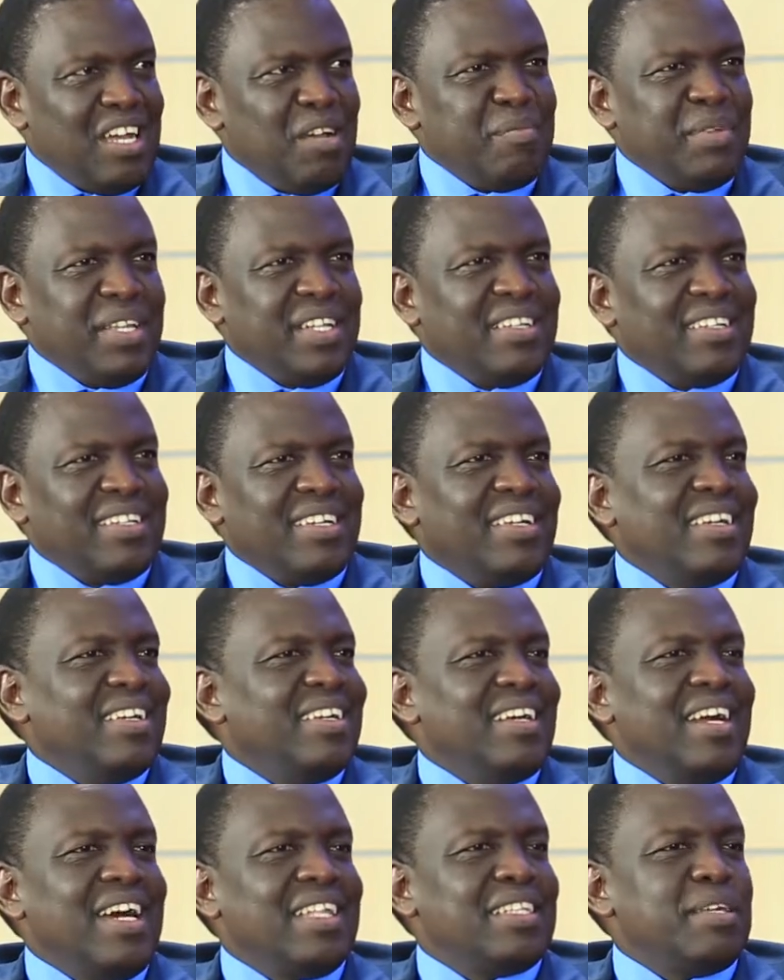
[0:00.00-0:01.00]
I mean,
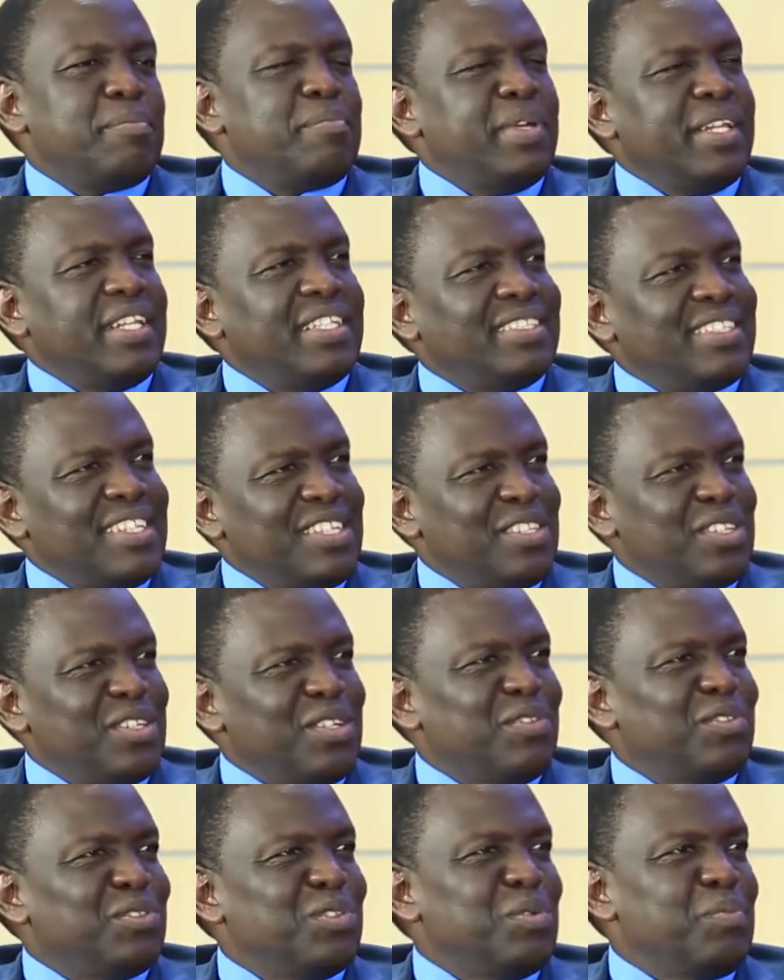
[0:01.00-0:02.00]
at the penetration
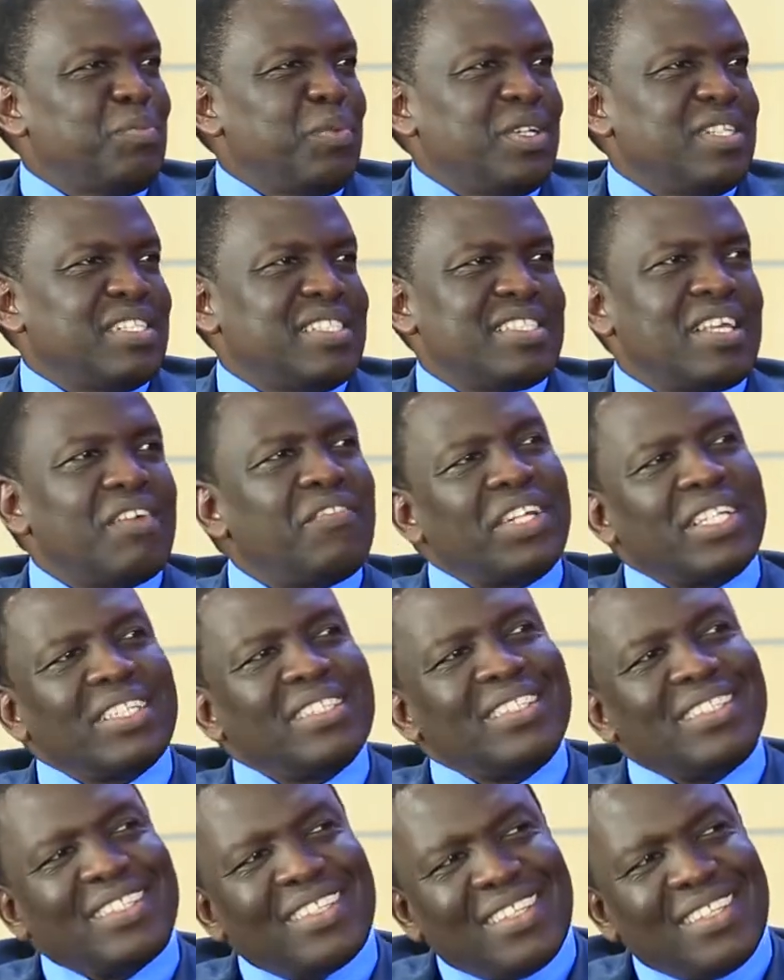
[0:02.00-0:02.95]
of 2.7,